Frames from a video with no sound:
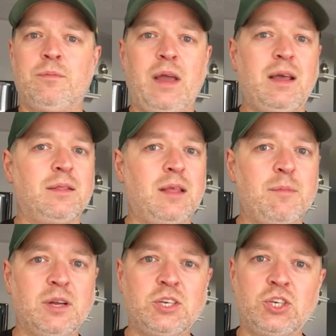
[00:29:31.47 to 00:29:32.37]
man, they
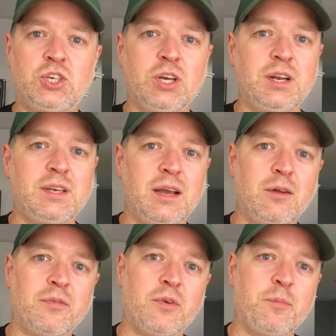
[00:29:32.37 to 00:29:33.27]
might just shut it
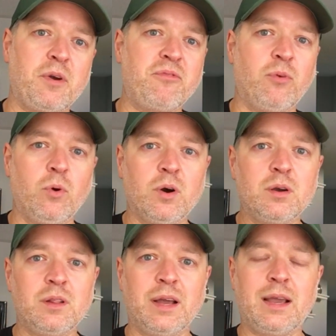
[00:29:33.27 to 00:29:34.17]
down if they're up by
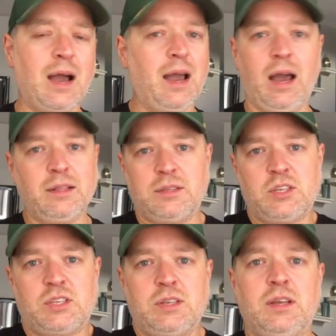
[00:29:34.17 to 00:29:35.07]
4. Like
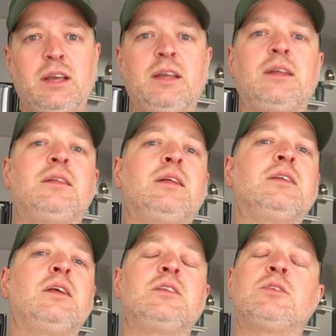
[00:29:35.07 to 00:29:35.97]

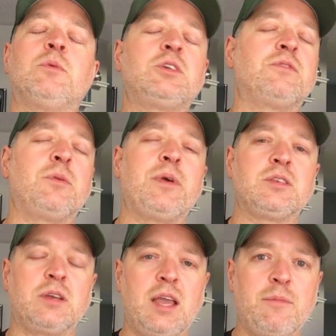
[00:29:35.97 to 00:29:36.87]
it so much depends
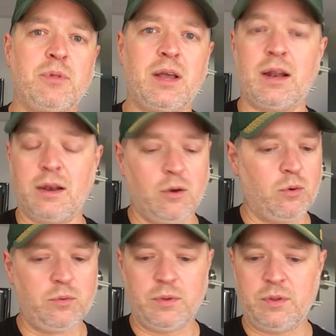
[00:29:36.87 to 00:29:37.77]
on gameplay. And I
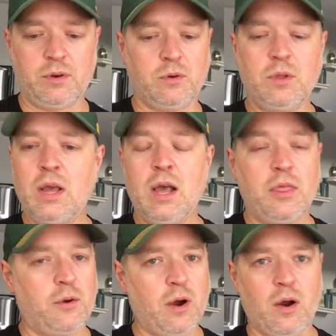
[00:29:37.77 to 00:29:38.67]
know,
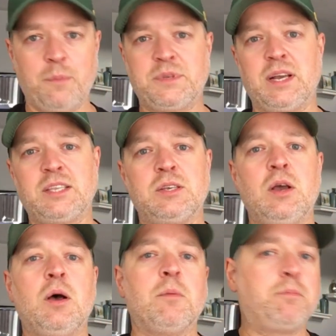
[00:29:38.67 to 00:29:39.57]
there are upsets.
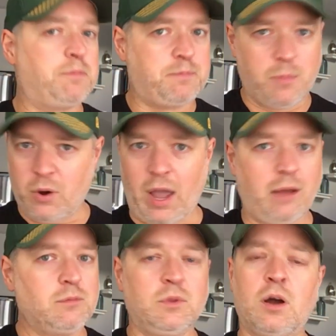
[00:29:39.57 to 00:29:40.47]

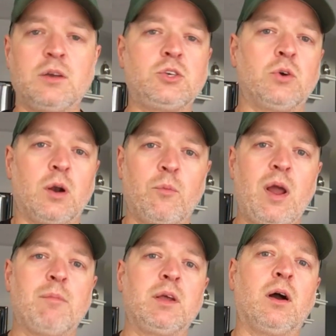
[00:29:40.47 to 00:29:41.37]
Okay, long and short, I'm
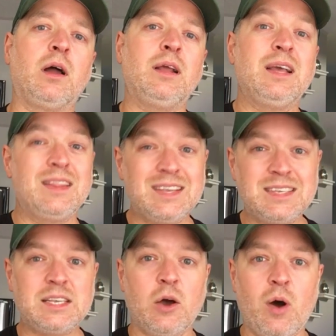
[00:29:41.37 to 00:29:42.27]
rambling on.
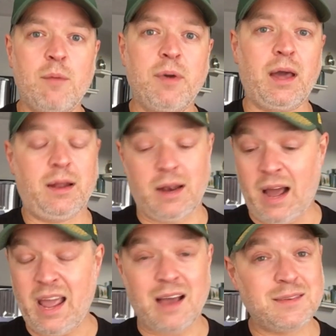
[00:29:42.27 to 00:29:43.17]
This is how I bet, and
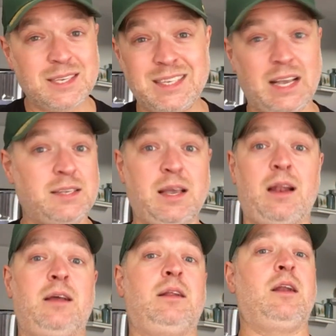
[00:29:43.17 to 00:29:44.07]
I have success
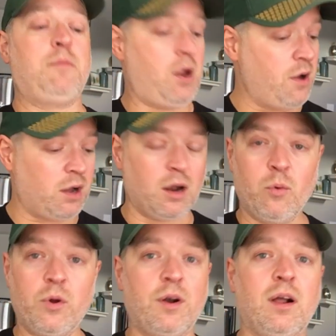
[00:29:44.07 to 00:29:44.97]
at it. And I'm not knocking
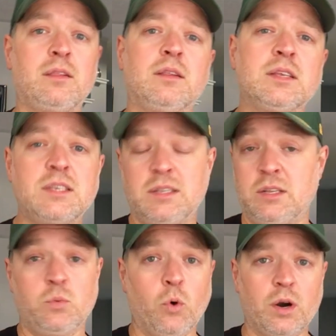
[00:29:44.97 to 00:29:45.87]
on wood or nothing.
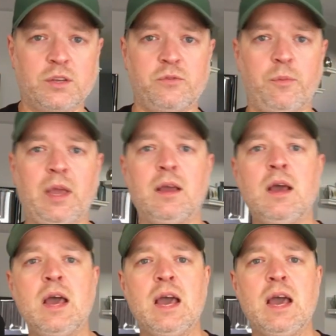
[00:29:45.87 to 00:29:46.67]
This works for me.